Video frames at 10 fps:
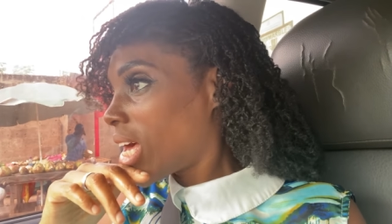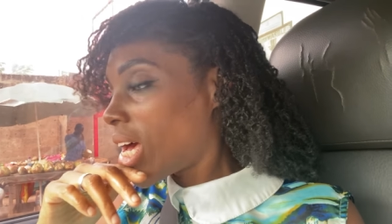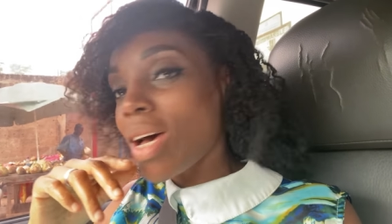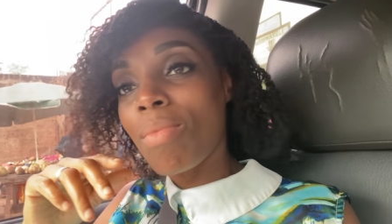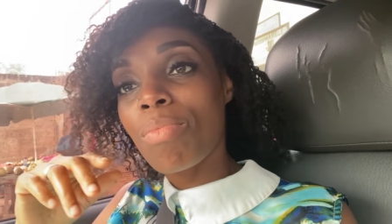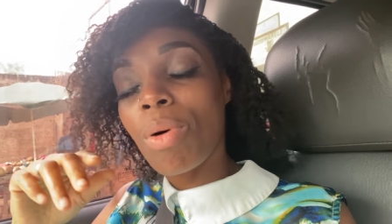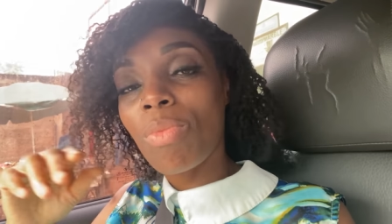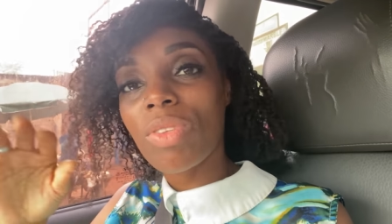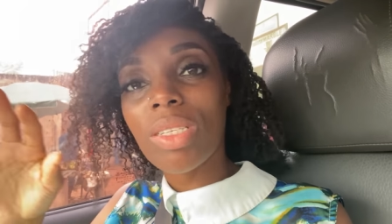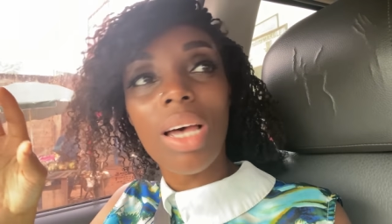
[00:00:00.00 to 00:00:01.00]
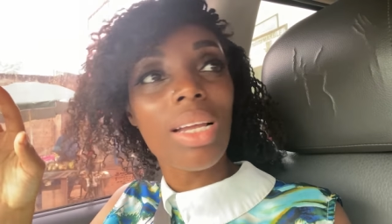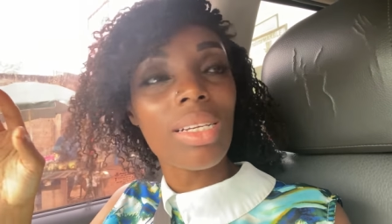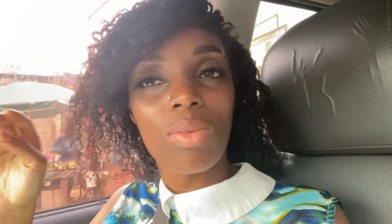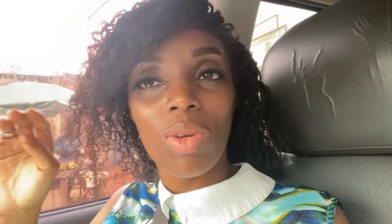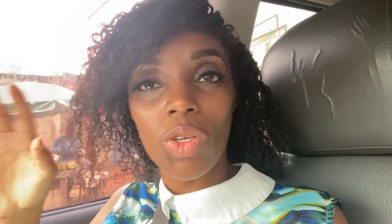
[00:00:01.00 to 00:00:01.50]
Um, but we've
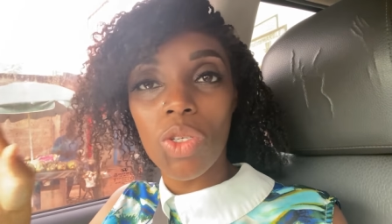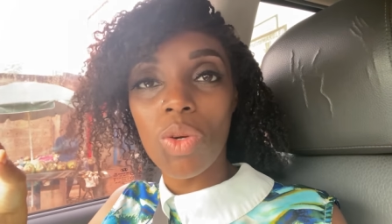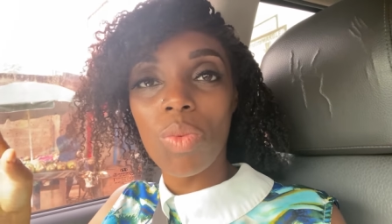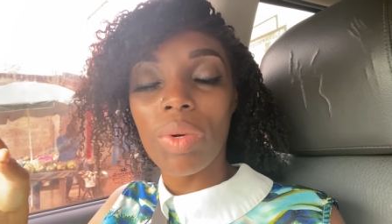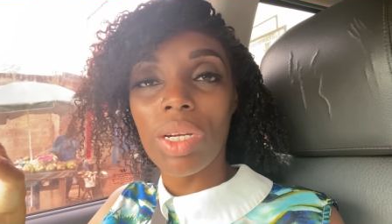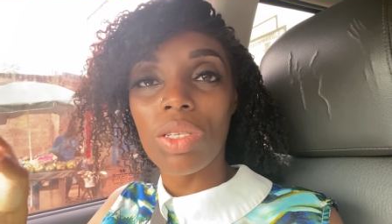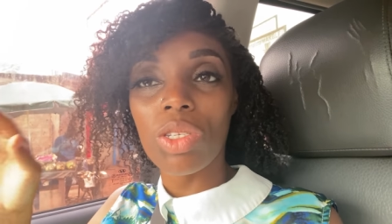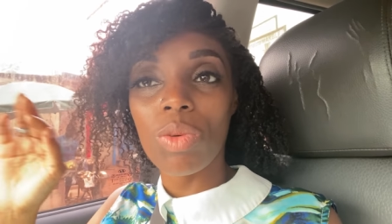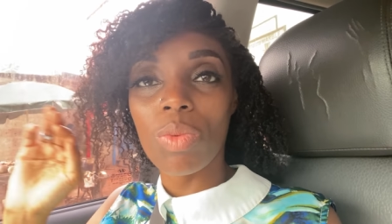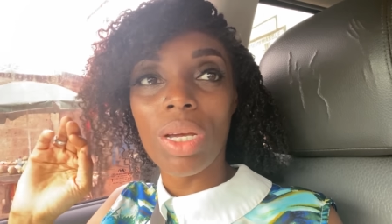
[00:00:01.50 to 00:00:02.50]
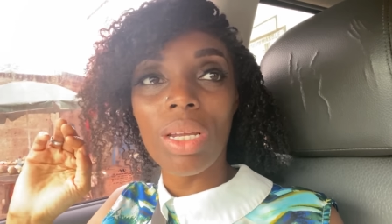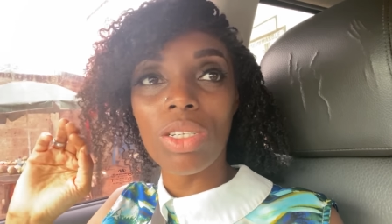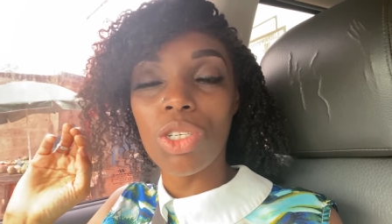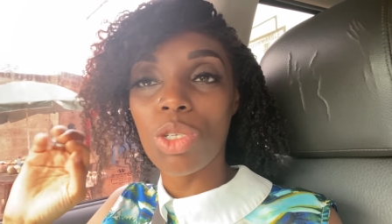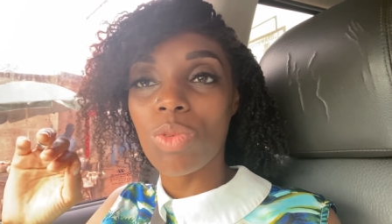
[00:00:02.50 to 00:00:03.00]
decided that we're not sure what we're going to do. We're going
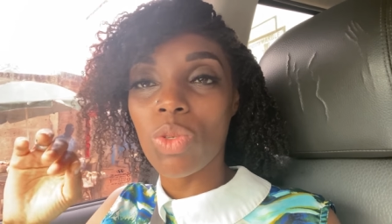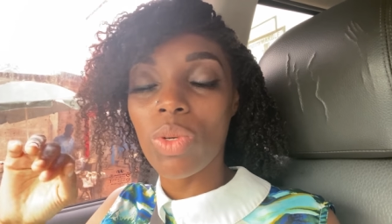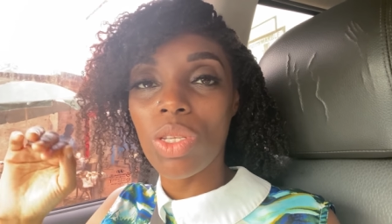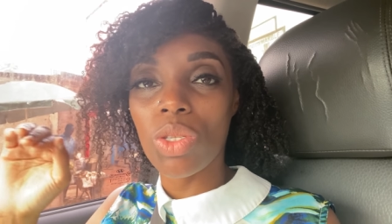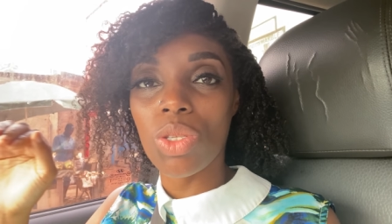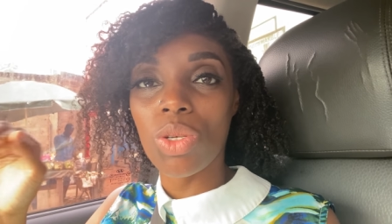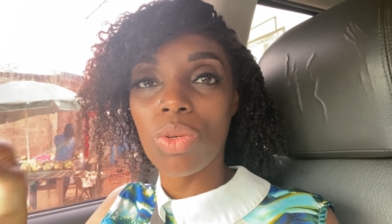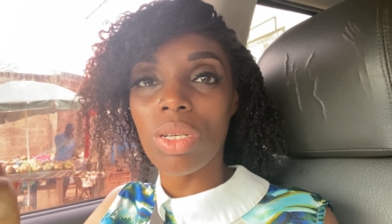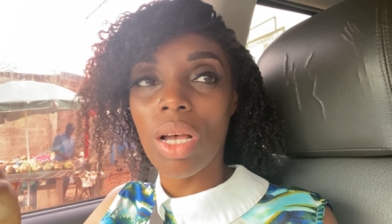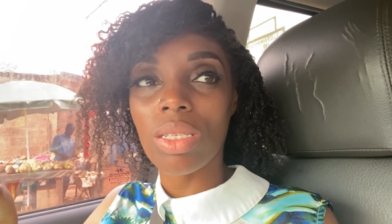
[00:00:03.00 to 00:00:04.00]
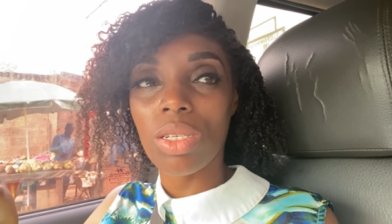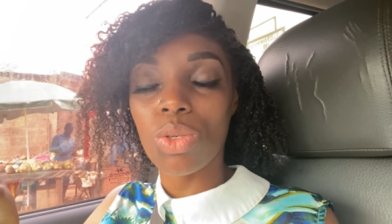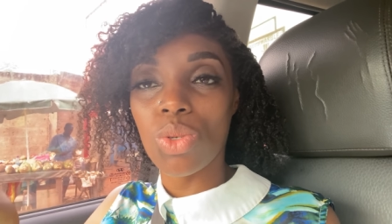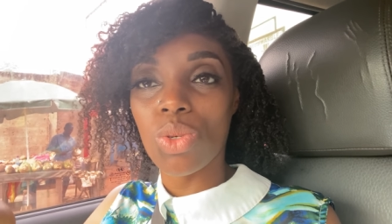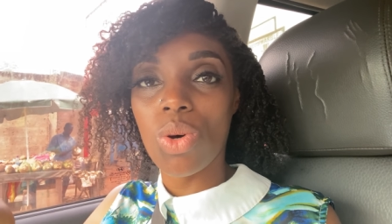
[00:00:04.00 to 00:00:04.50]
to choose between the two tiles that
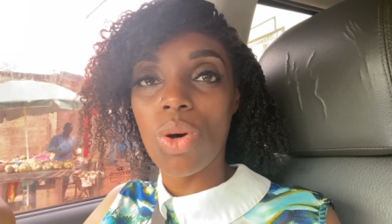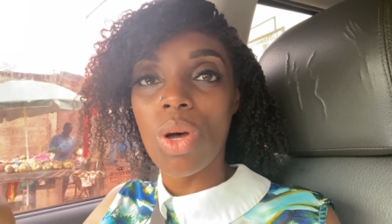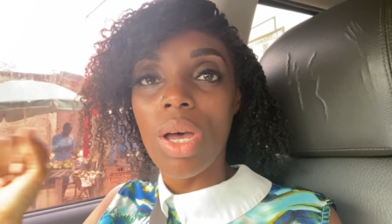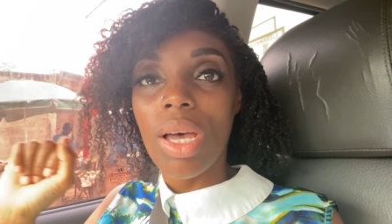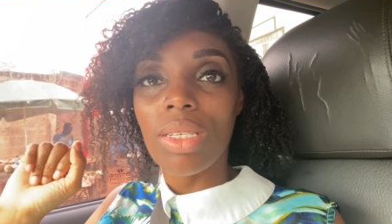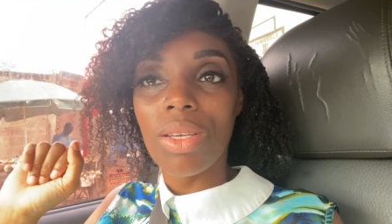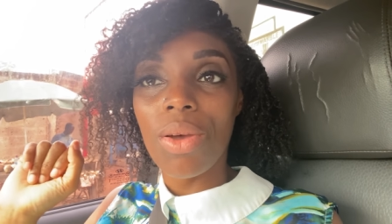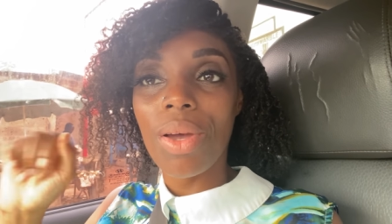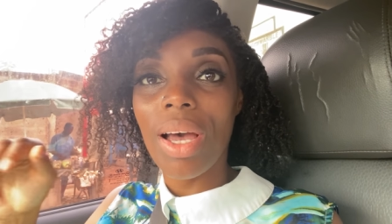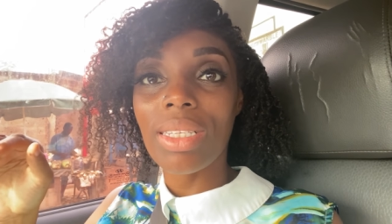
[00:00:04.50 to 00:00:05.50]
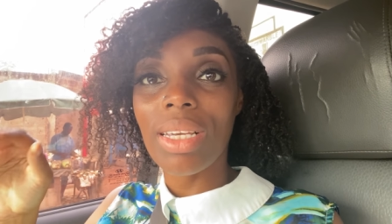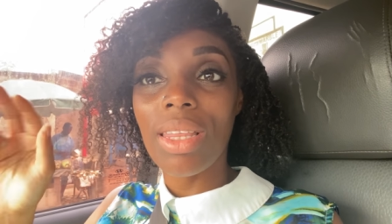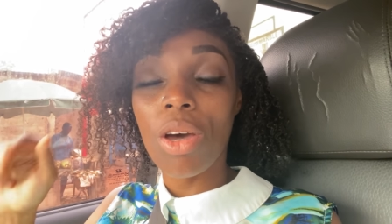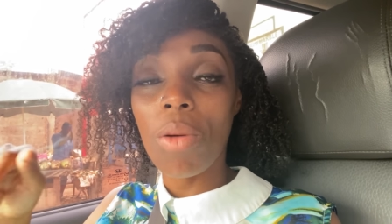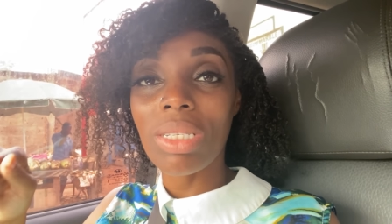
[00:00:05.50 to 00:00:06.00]
you saw. So guys, in
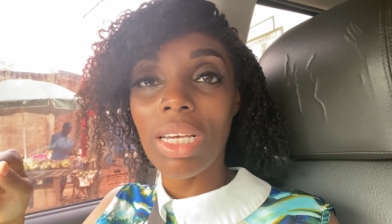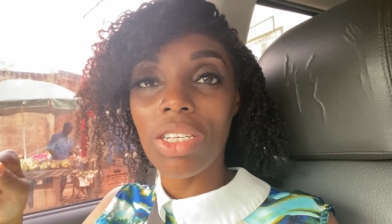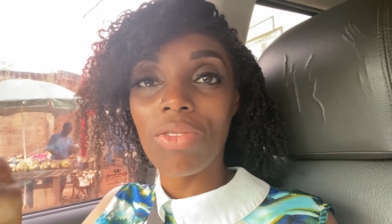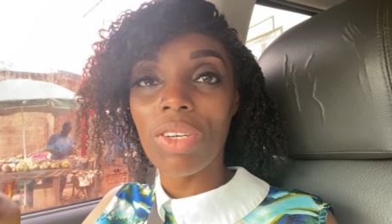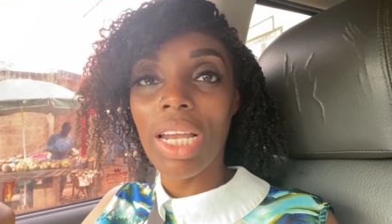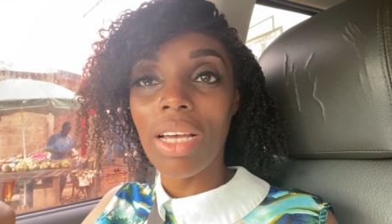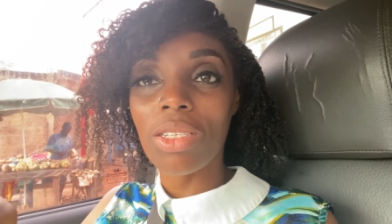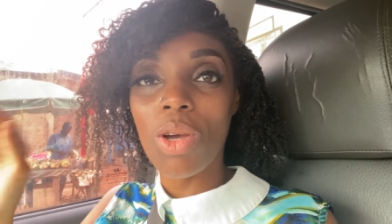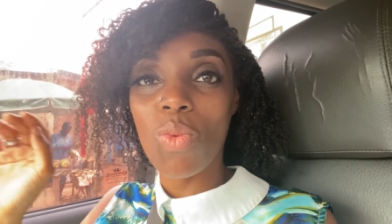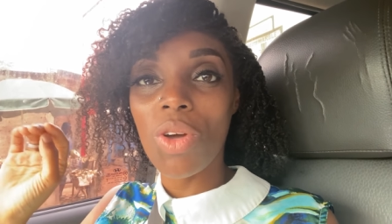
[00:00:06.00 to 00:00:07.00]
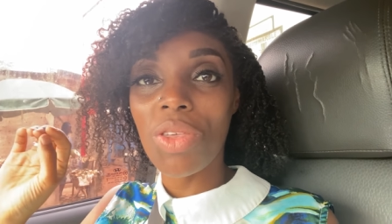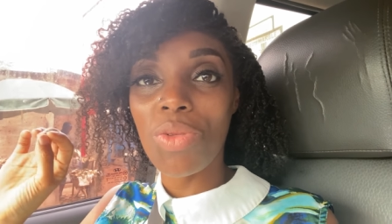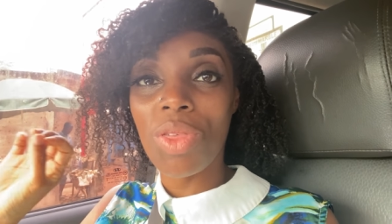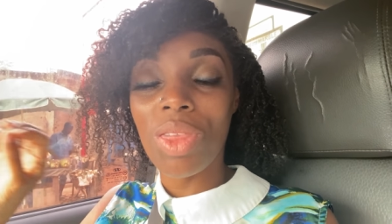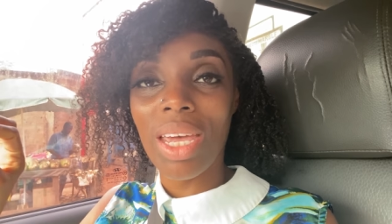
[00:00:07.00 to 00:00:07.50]
the comment section, if you could let us know what you
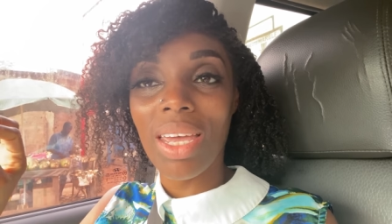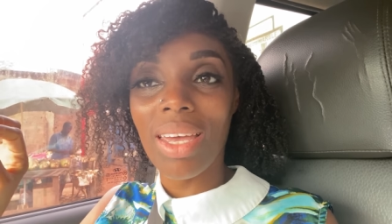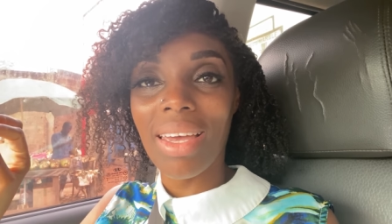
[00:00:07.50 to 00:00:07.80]
think